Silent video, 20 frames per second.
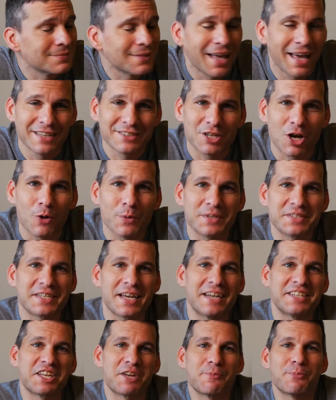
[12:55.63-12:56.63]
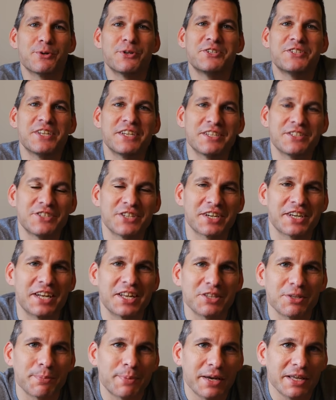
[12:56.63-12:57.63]
As always, guys, I appreciate you checking
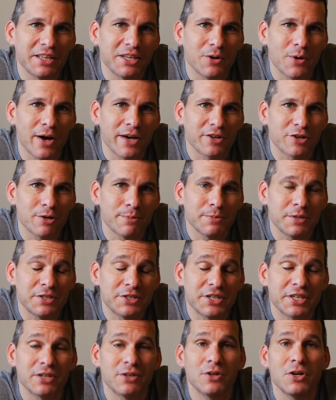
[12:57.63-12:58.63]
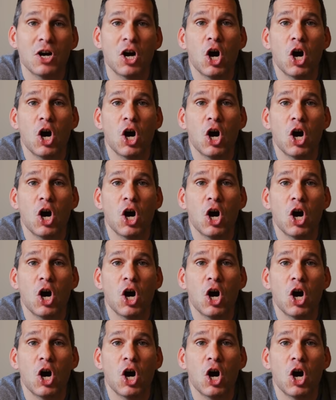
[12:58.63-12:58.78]
out the Paleo Hiker MD channel.